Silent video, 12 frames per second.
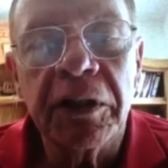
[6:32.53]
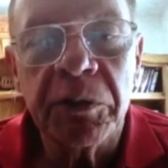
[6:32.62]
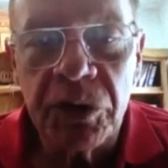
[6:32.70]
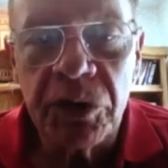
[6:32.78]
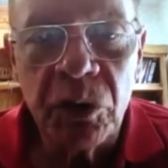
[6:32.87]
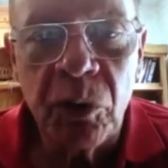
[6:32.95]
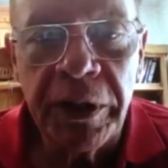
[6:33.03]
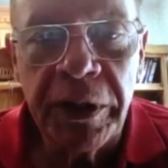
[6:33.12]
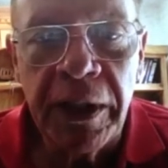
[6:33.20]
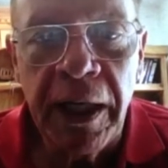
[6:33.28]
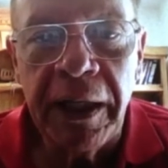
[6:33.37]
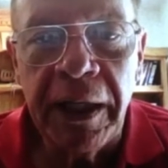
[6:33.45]
Lind was
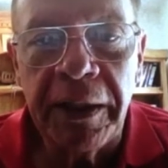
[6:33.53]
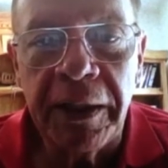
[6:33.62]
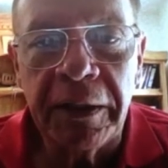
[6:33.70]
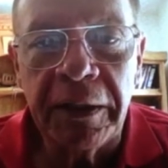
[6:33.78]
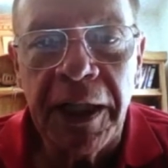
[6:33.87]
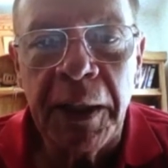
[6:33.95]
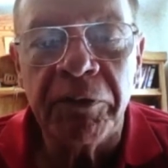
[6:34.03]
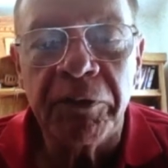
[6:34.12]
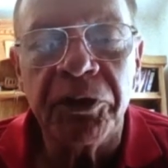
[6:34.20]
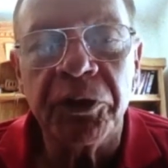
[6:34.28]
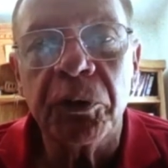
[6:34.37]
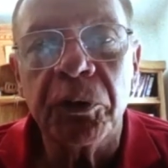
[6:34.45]
29 at the time
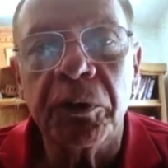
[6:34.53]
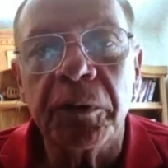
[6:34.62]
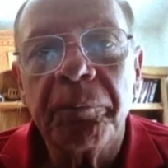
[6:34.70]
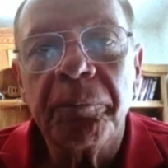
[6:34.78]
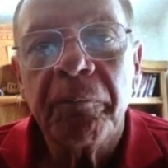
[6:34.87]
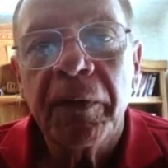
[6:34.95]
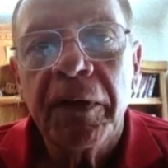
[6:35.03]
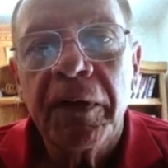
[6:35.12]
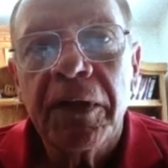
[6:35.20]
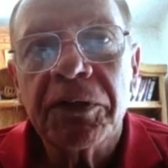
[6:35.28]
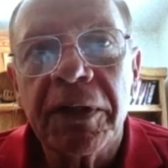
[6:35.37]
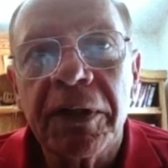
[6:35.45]
of her tour.
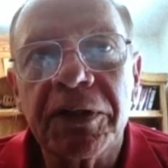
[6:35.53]
So I